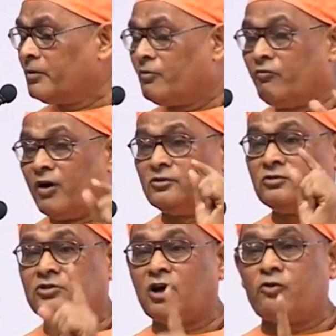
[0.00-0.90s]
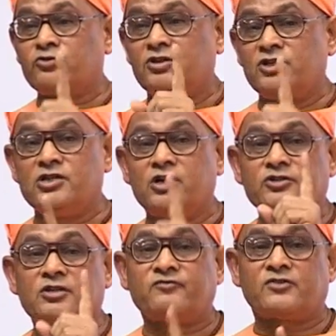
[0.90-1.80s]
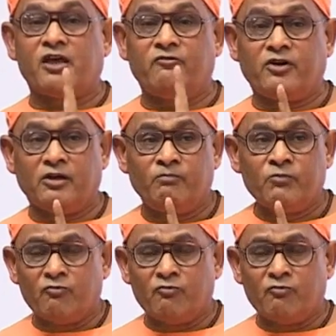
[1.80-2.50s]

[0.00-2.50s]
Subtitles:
1,000 years of slavery,